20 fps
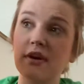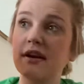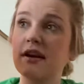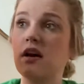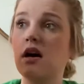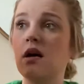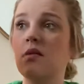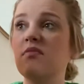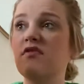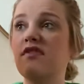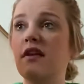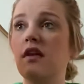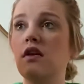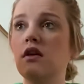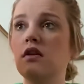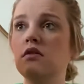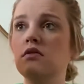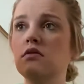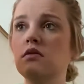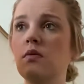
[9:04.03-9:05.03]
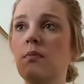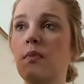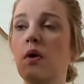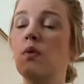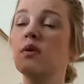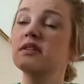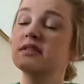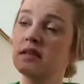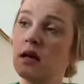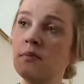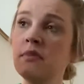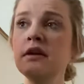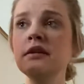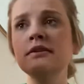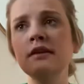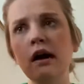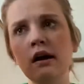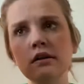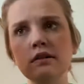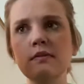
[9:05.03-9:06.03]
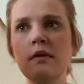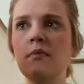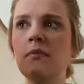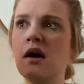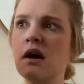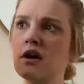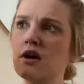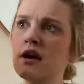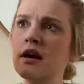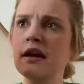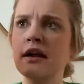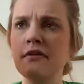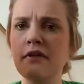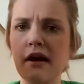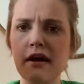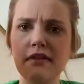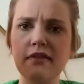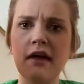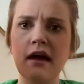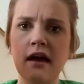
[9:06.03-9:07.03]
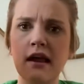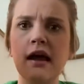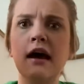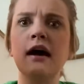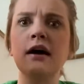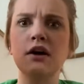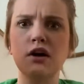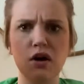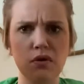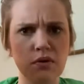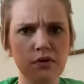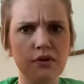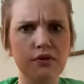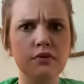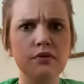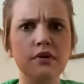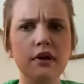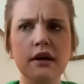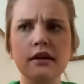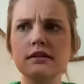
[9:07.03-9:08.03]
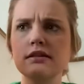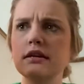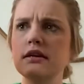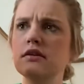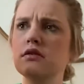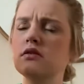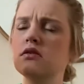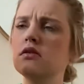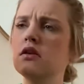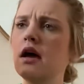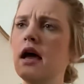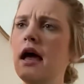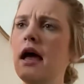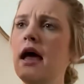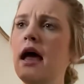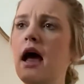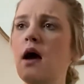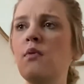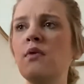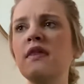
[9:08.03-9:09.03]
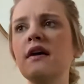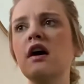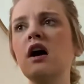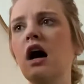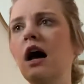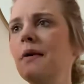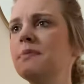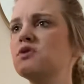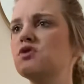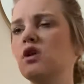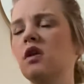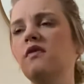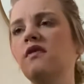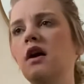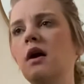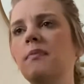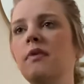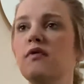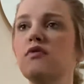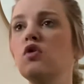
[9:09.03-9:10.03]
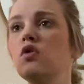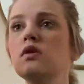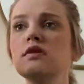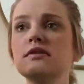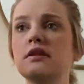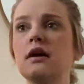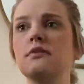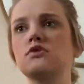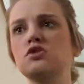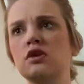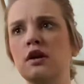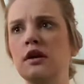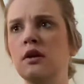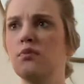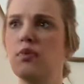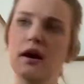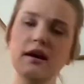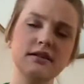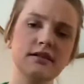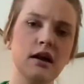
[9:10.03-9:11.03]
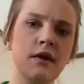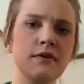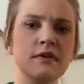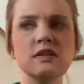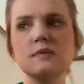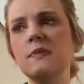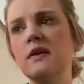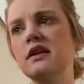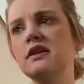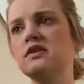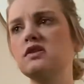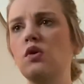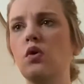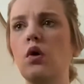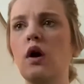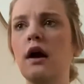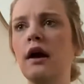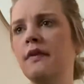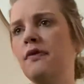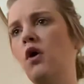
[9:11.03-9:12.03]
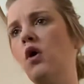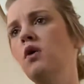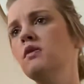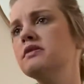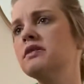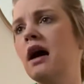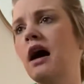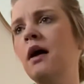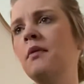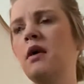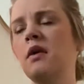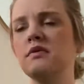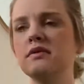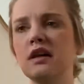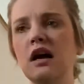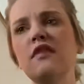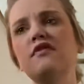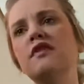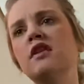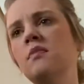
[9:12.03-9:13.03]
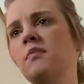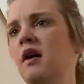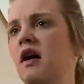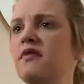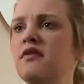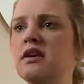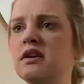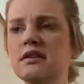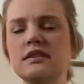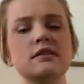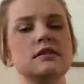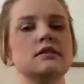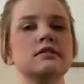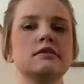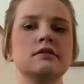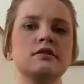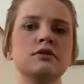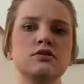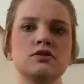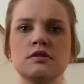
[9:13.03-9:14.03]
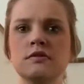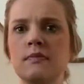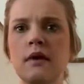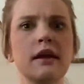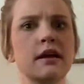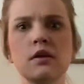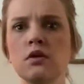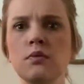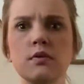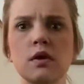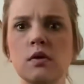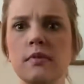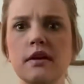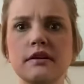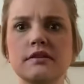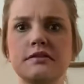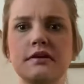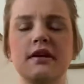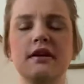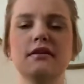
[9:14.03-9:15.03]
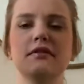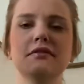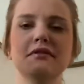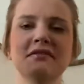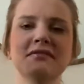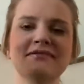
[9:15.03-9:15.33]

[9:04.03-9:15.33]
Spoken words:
calm fellow, but when somebody talks about my granny like that, I go a little crazy. And when the cops drove up, of course I was trying to break down this pig's door, and the whole time I was huffing and puffing and sneezing and just making a real big scene.